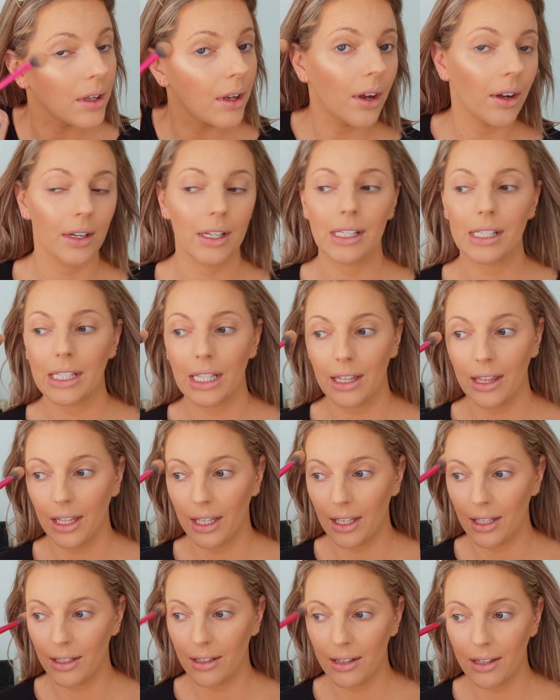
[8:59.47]
Honestly,
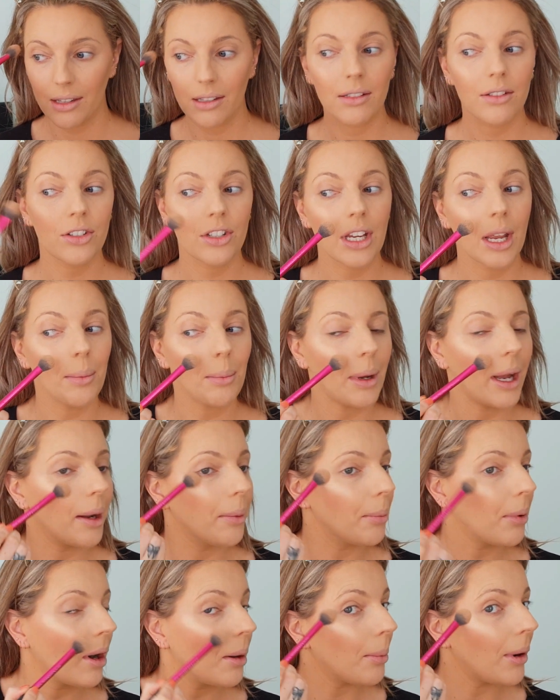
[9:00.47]
the Champagne
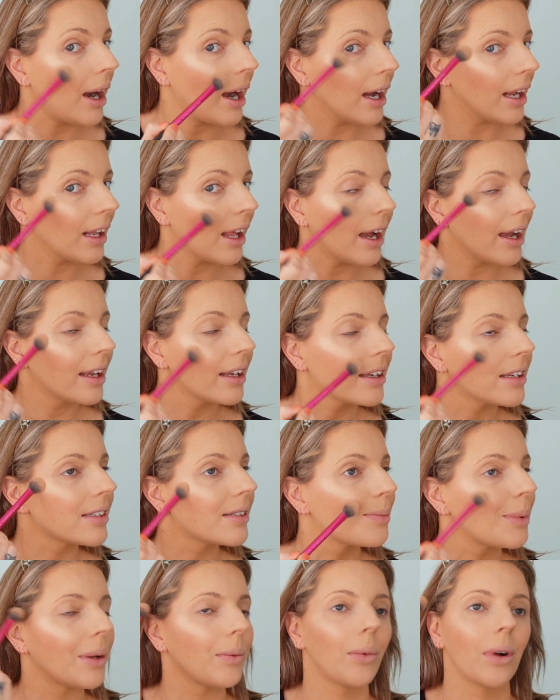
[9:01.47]
Pop highlight has
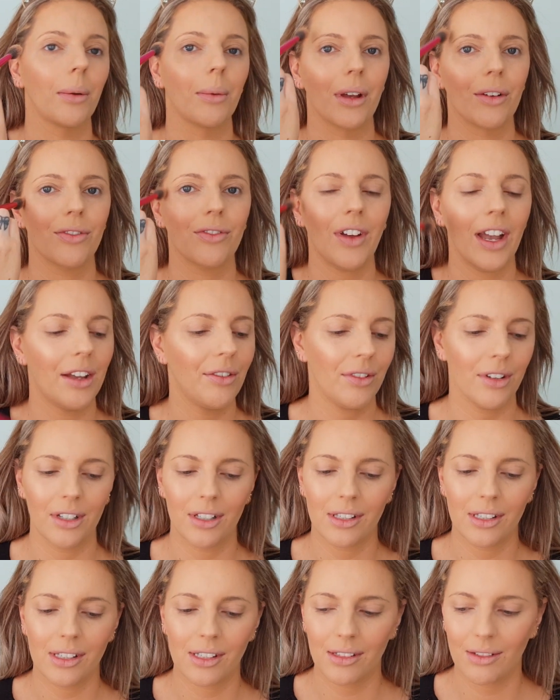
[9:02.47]
been one of my
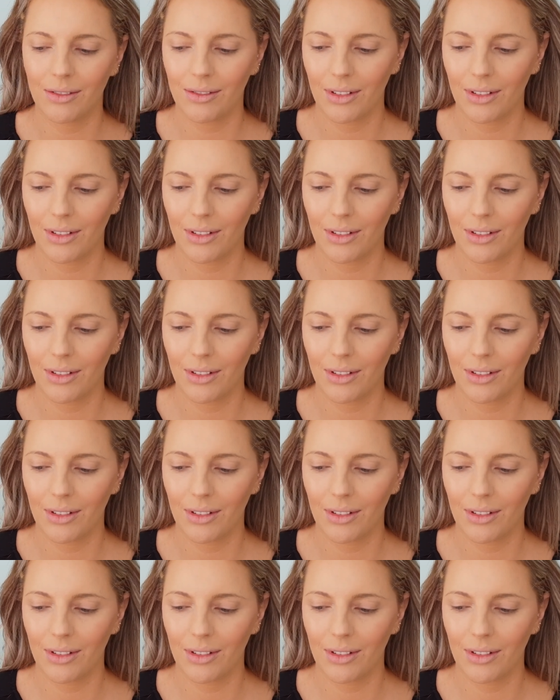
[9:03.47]
favorites